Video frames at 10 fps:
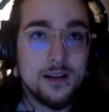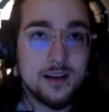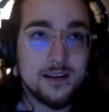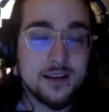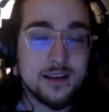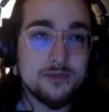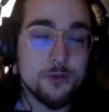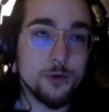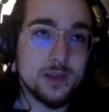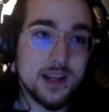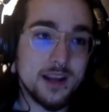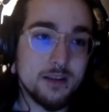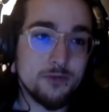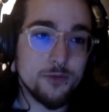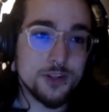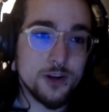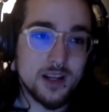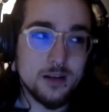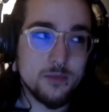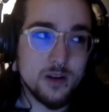if we're
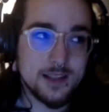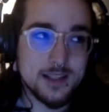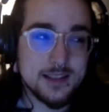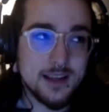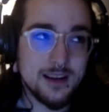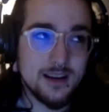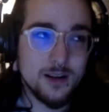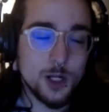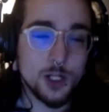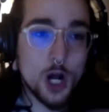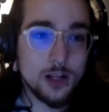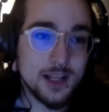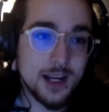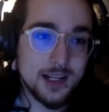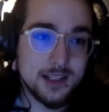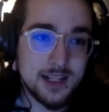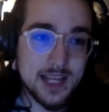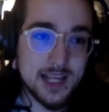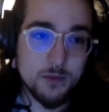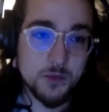talking about, let's say, an online
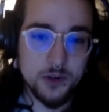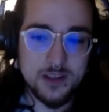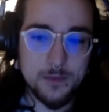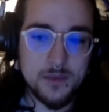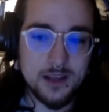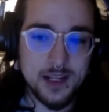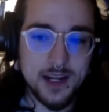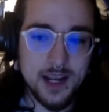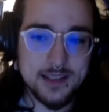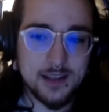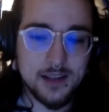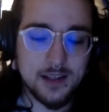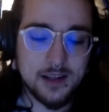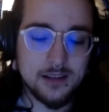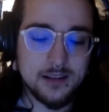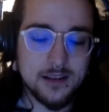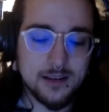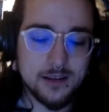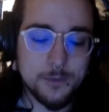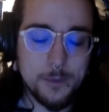game or something that has like
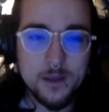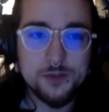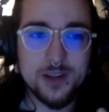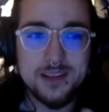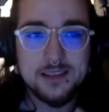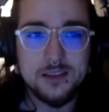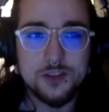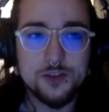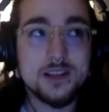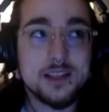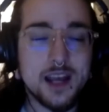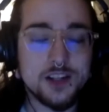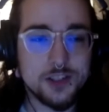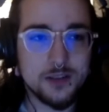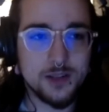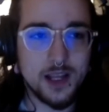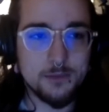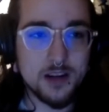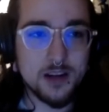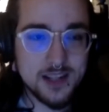transaction, like
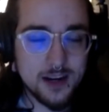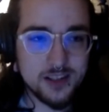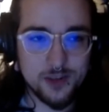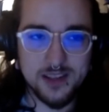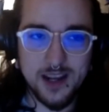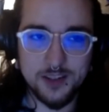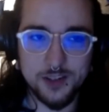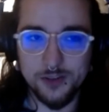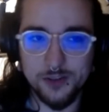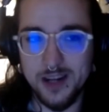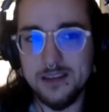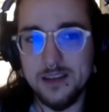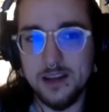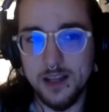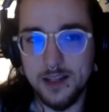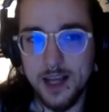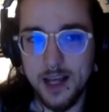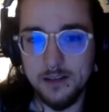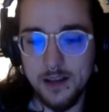monetary transaction or anything like that,